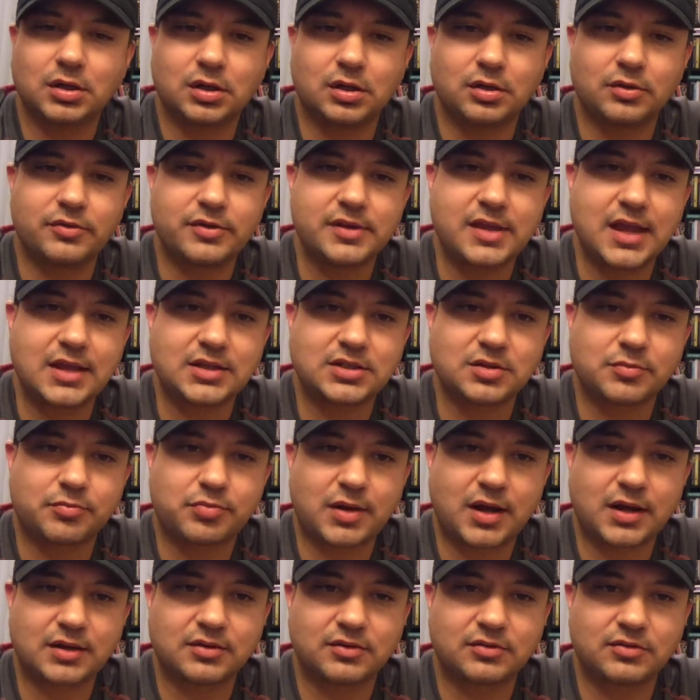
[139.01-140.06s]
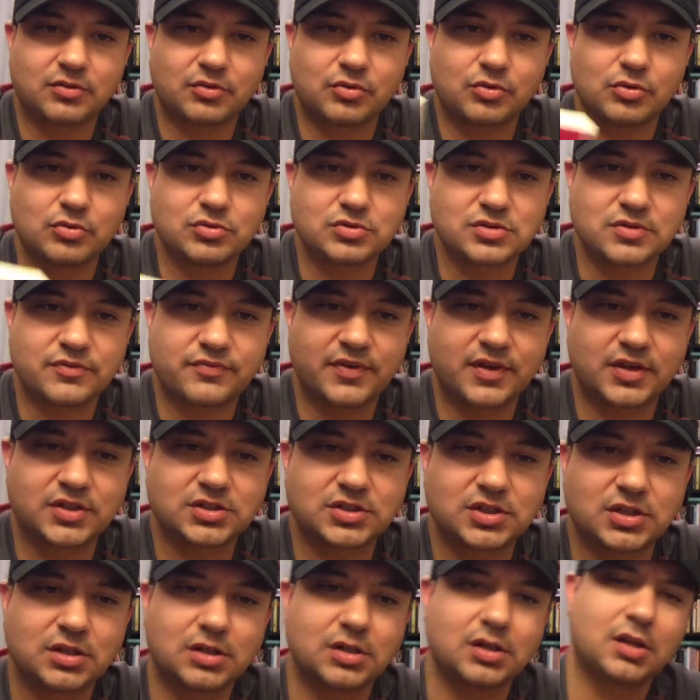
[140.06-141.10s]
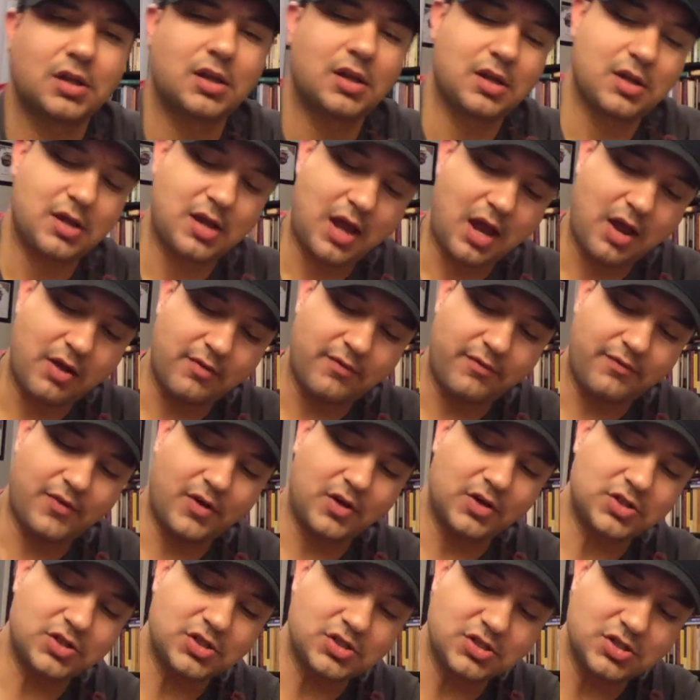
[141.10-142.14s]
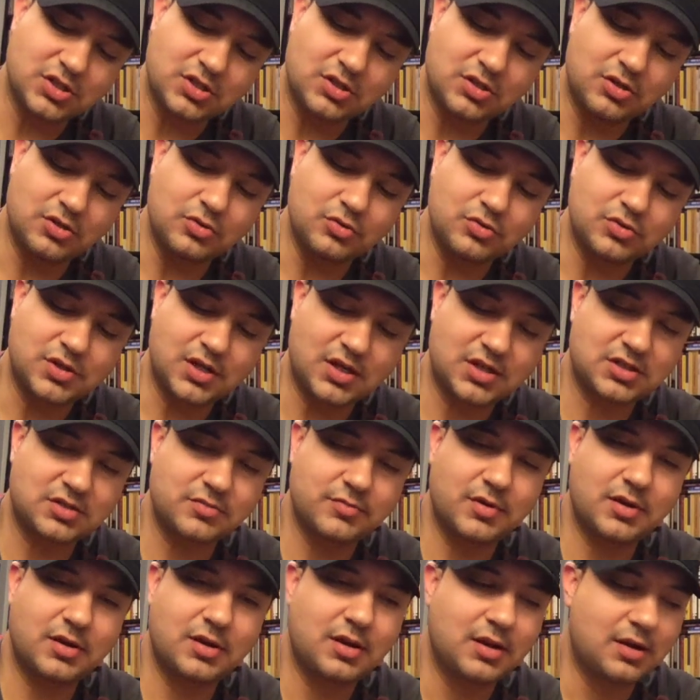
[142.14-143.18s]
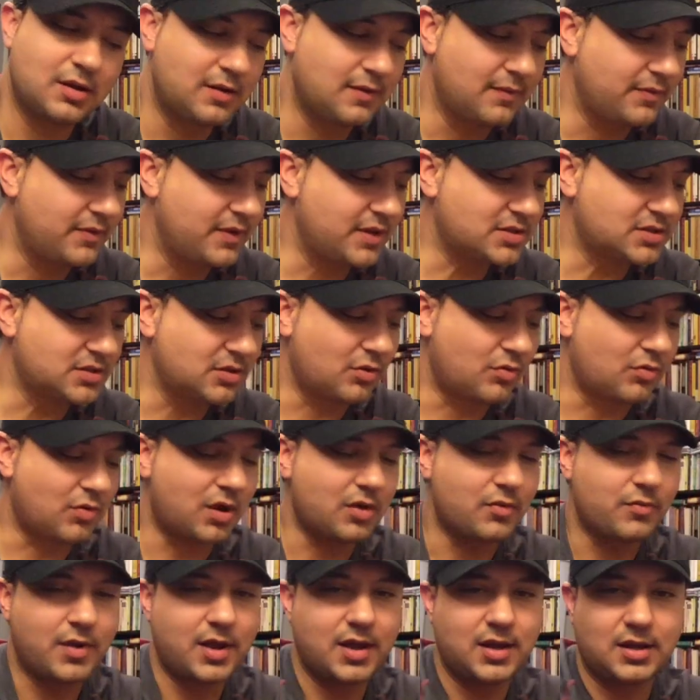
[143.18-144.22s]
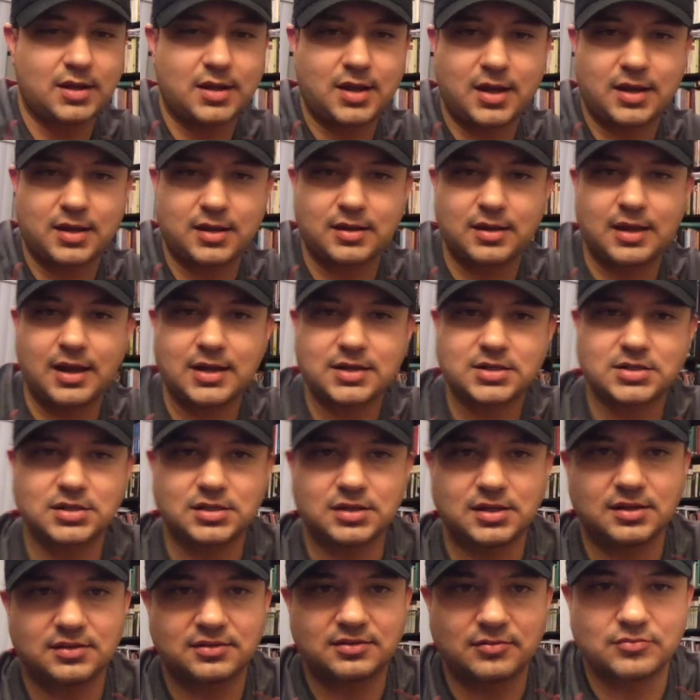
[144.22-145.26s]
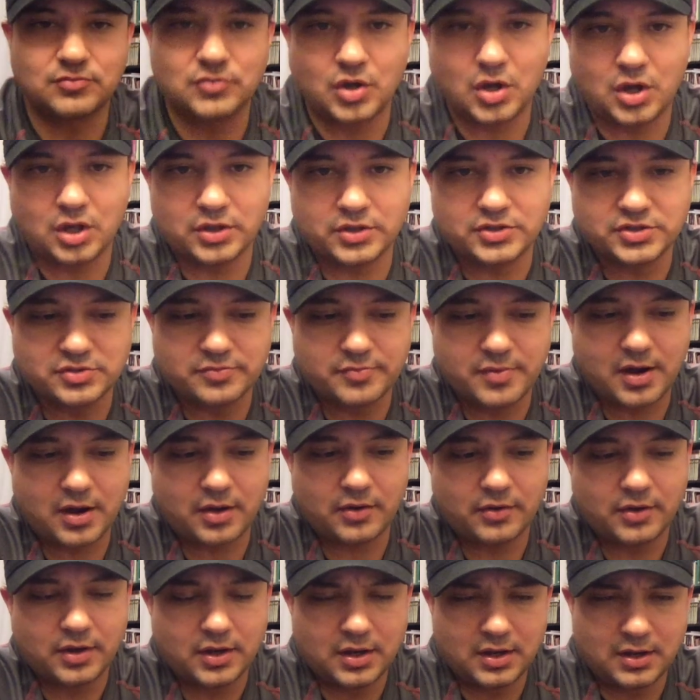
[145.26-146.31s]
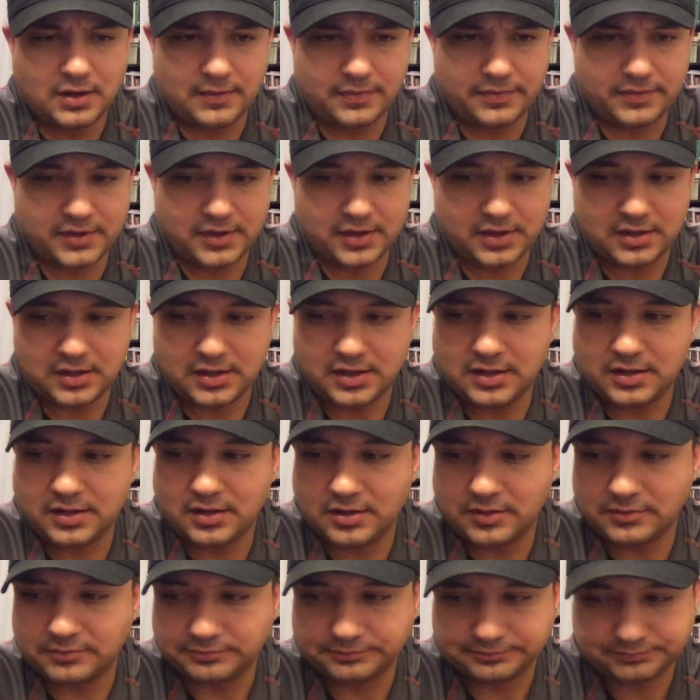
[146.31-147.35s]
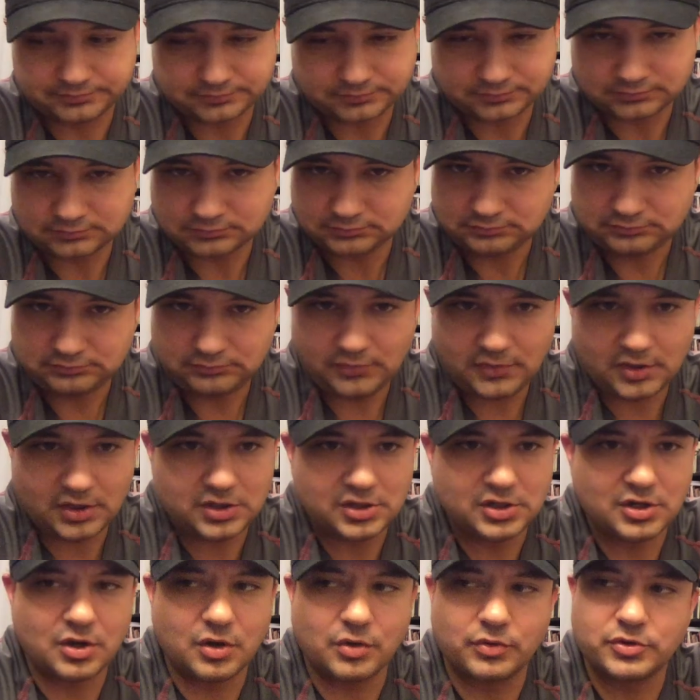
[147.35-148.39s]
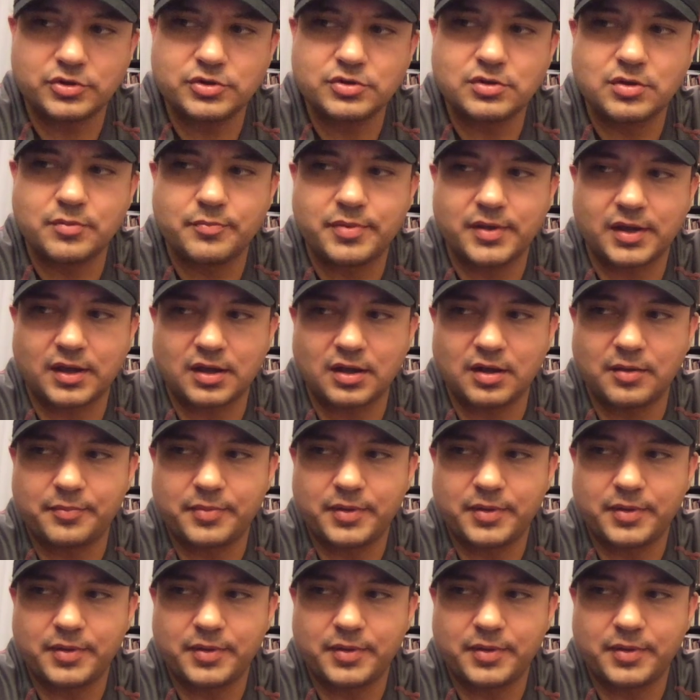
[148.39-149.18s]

the ancient practice of crucifixion, how it functions in the New Testament. That's a great way to kind of actually get some knowledge about it. And you can pick up